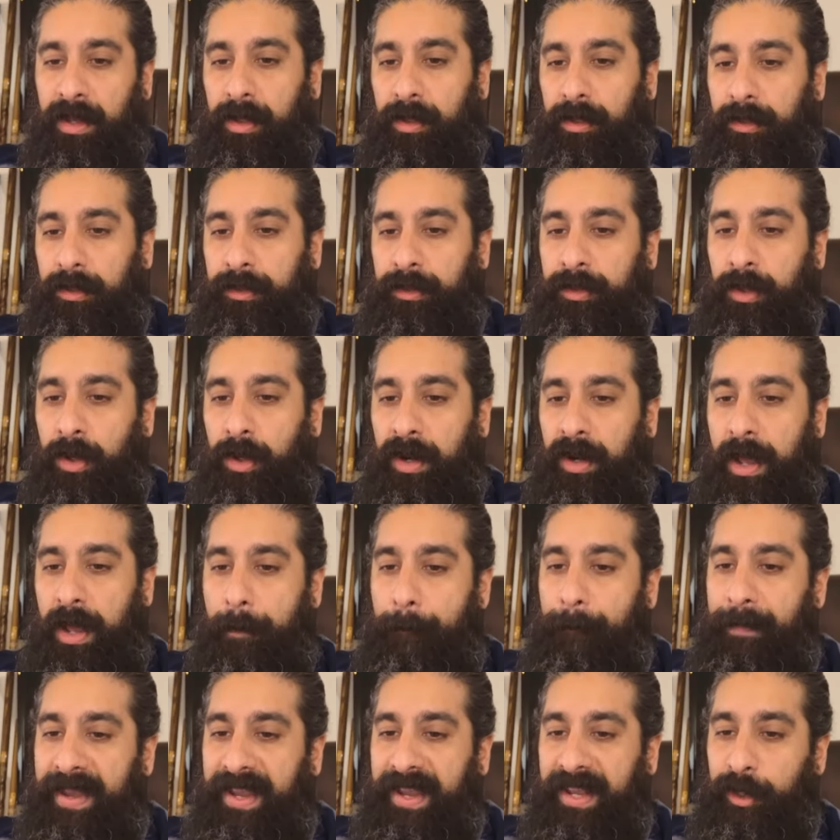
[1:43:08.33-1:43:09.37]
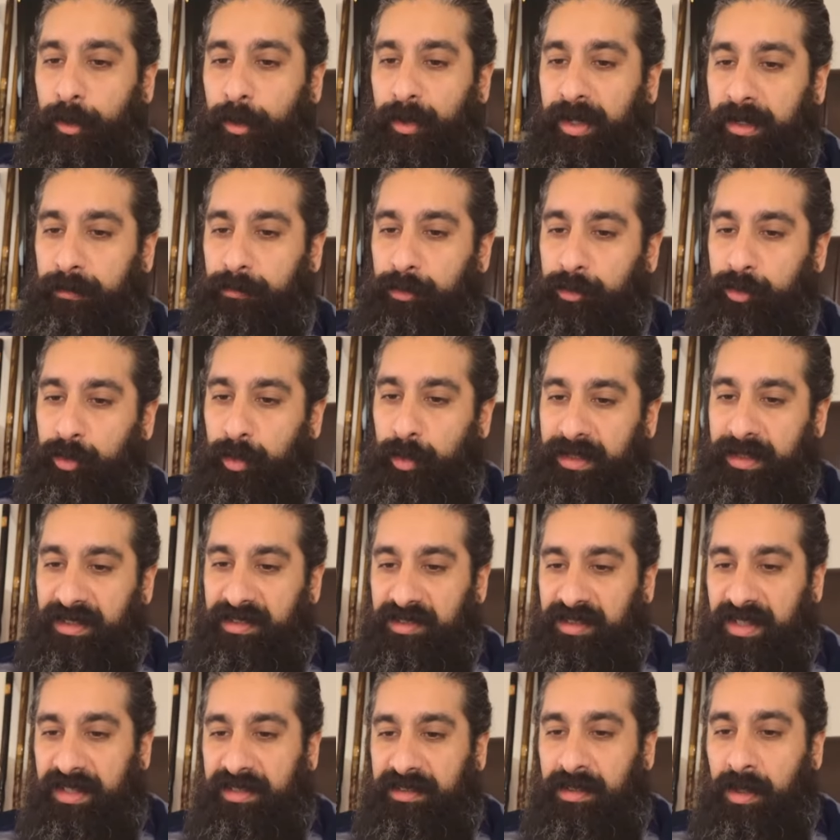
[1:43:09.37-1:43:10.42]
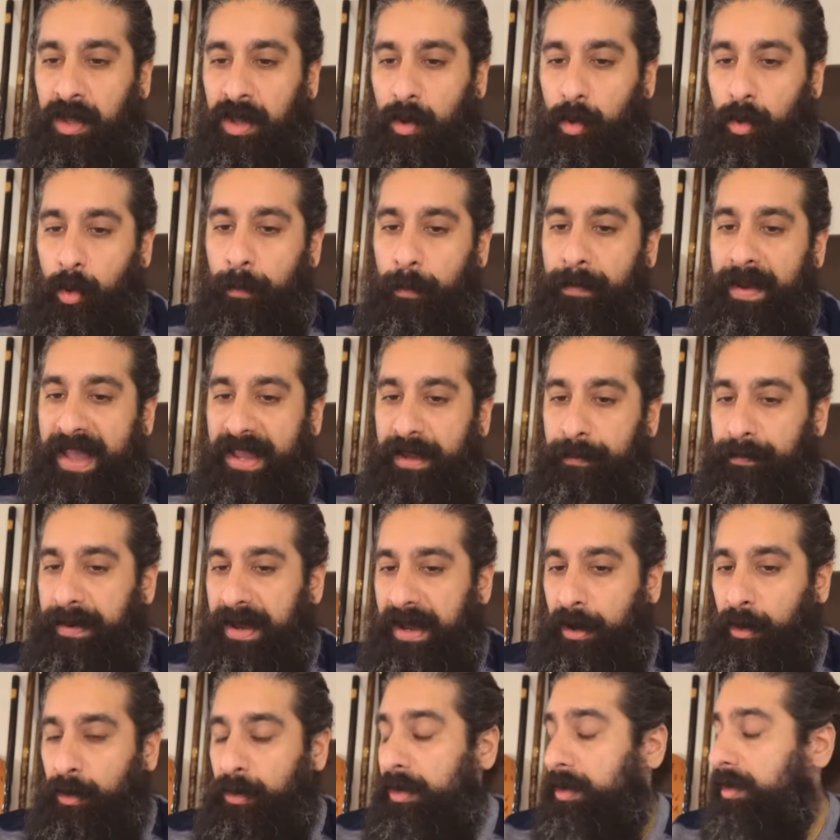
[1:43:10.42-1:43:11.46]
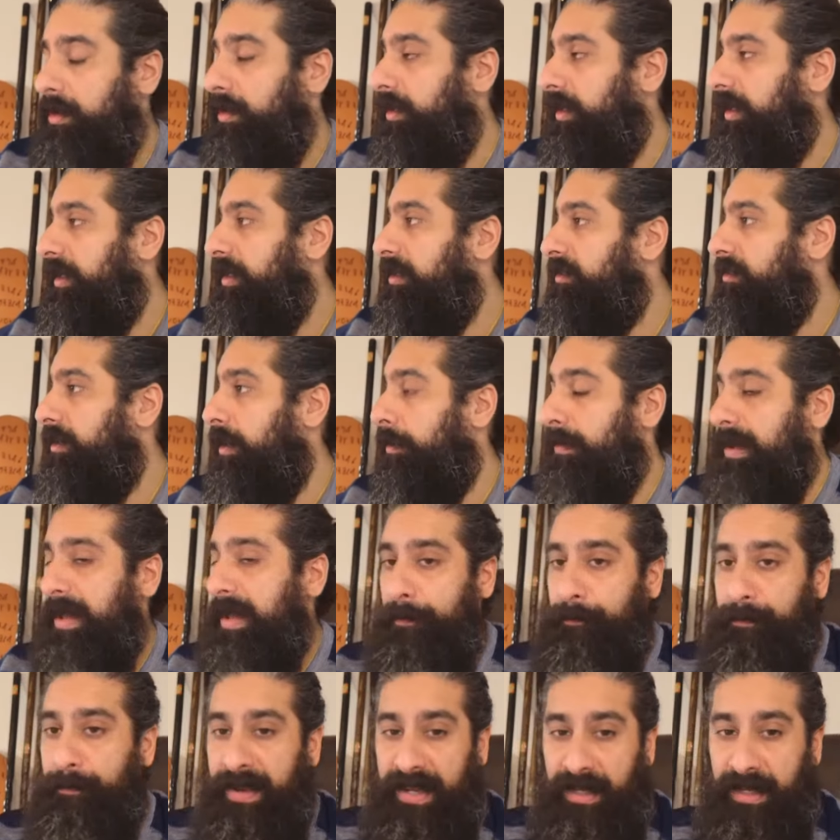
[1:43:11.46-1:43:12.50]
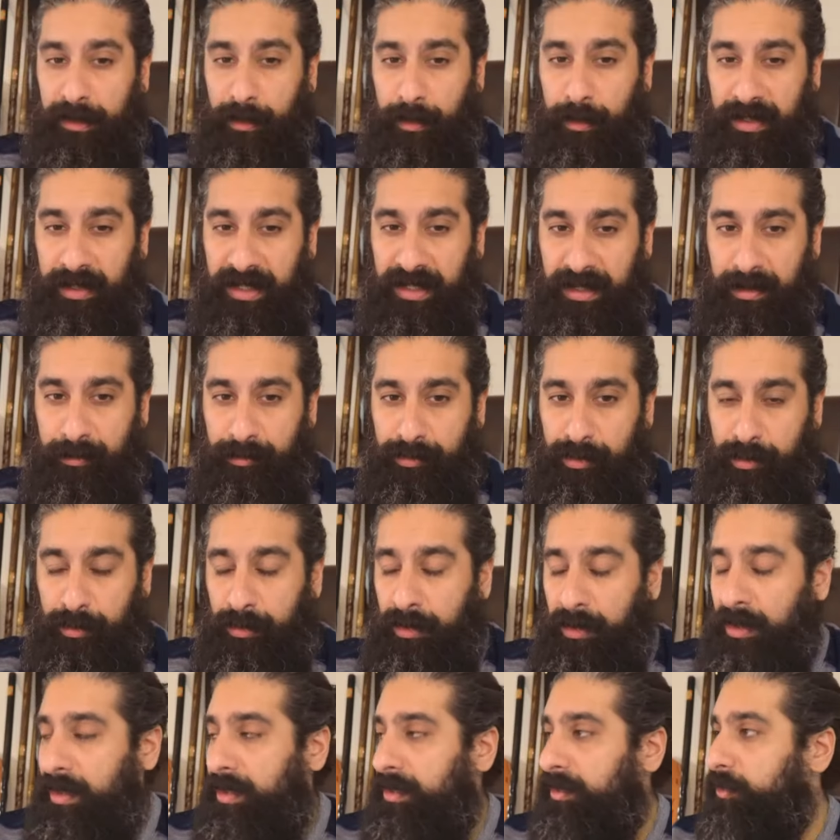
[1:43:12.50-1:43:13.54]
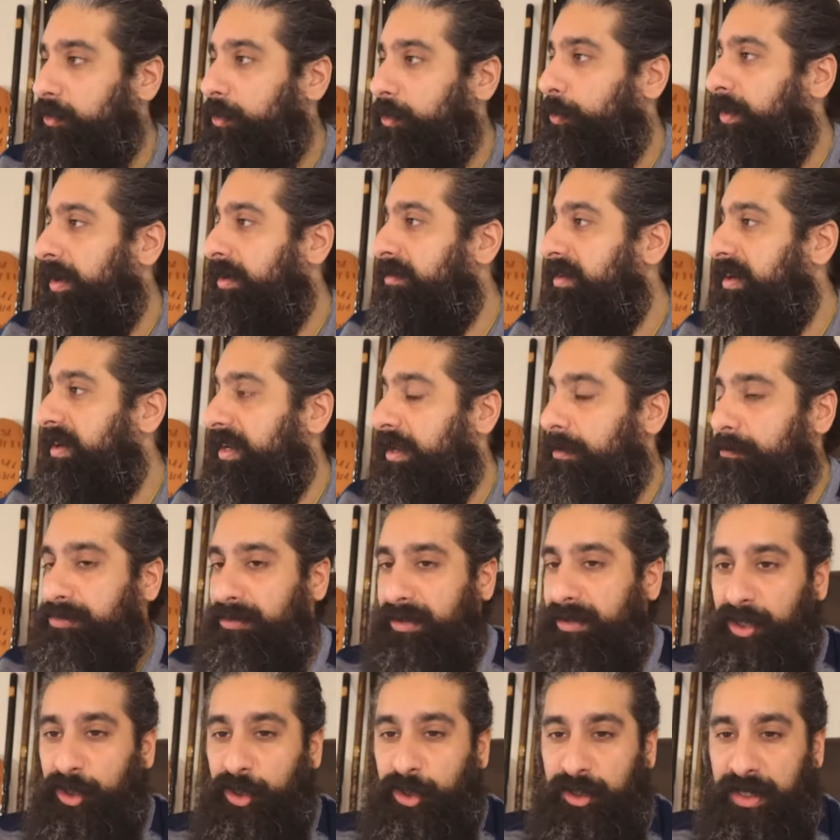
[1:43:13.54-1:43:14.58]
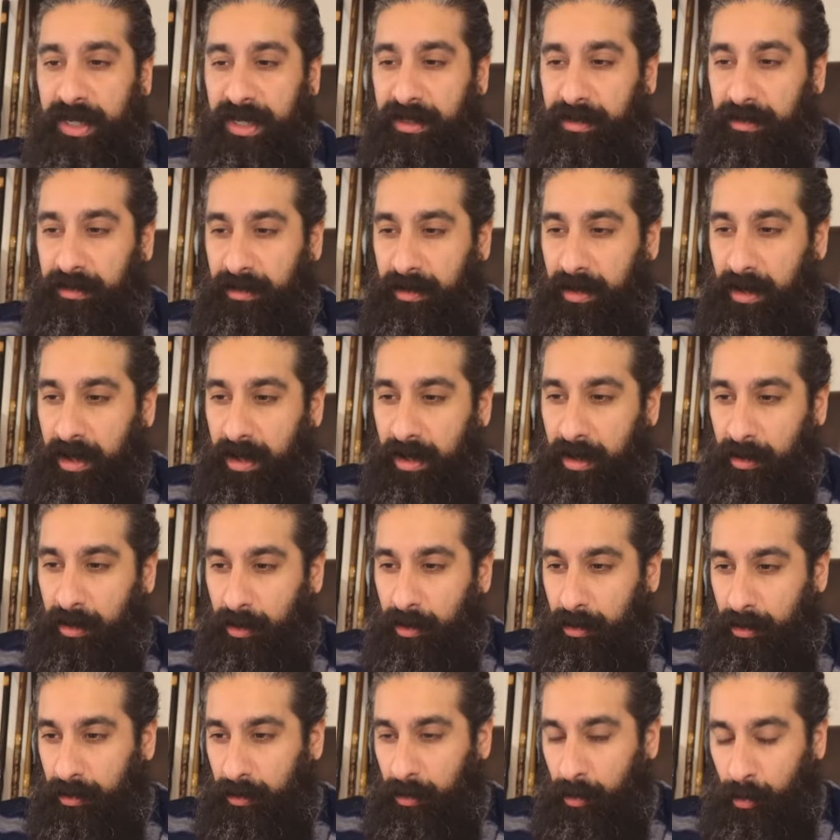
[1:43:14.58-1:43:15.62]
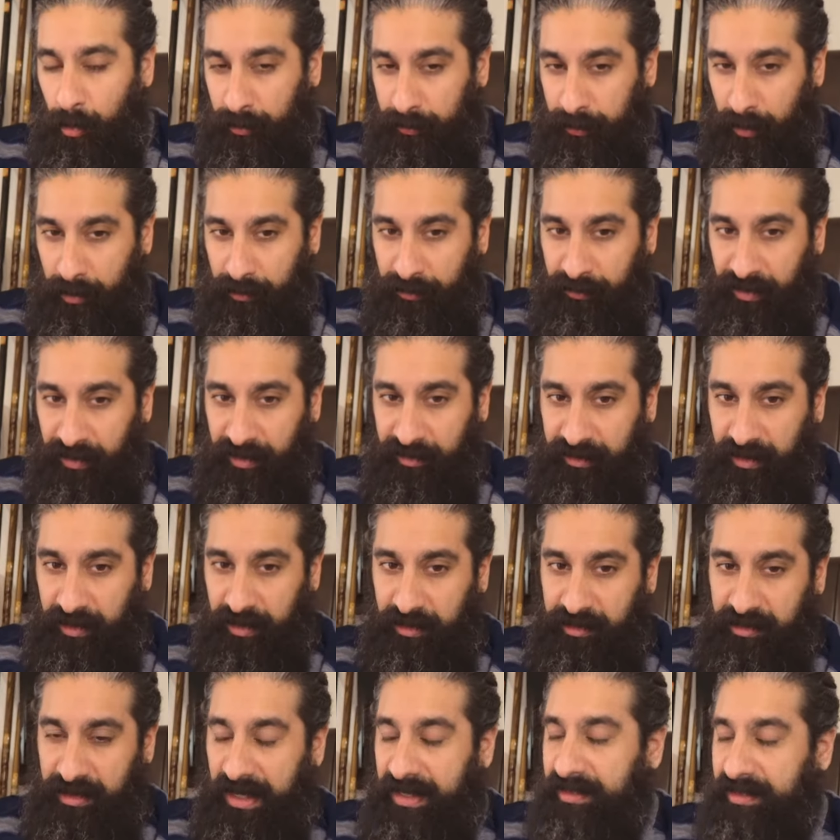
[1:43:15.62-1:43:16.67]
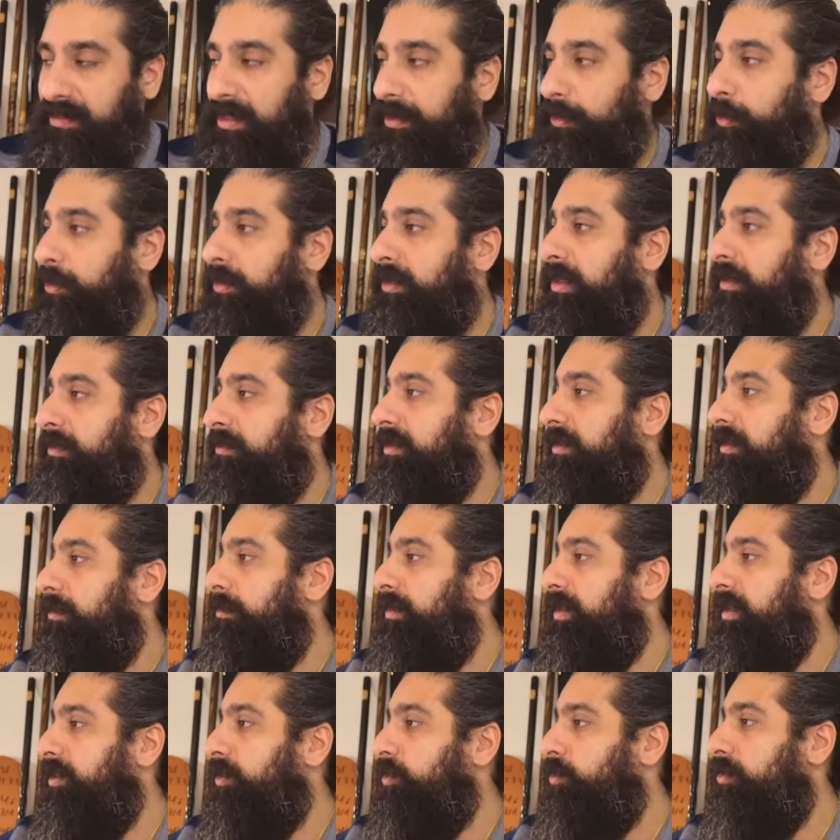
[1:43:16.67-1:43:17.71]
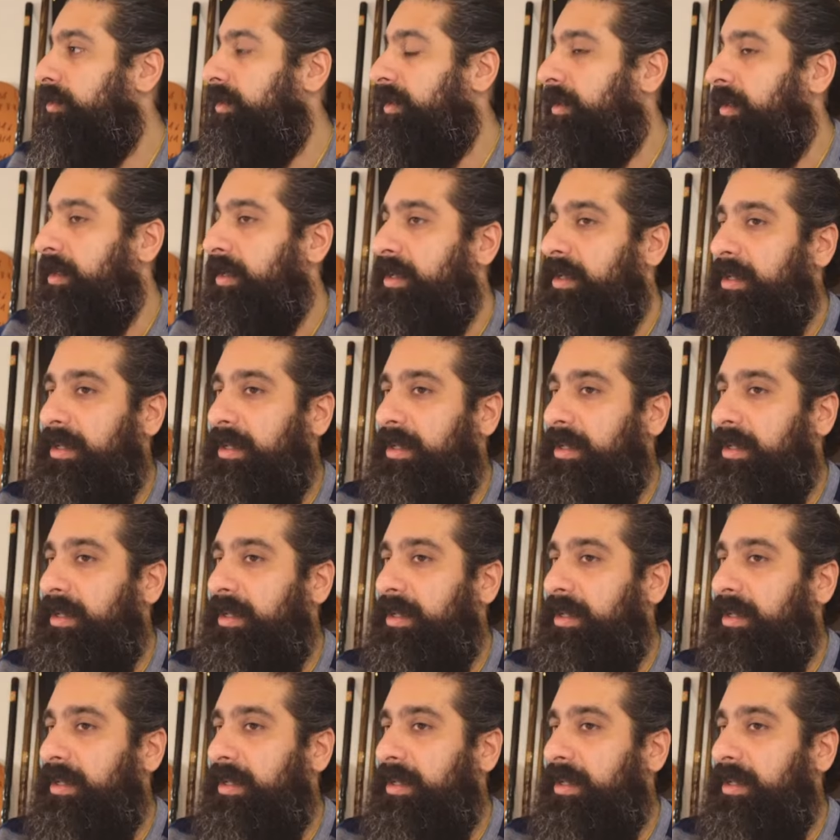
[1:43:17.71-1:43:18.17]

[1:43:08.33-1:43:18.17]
$PaleoHebrew26, or PayPal is at PaleoHebrew. So we really appreciate all the offerings and the tithes that you give to the ministry.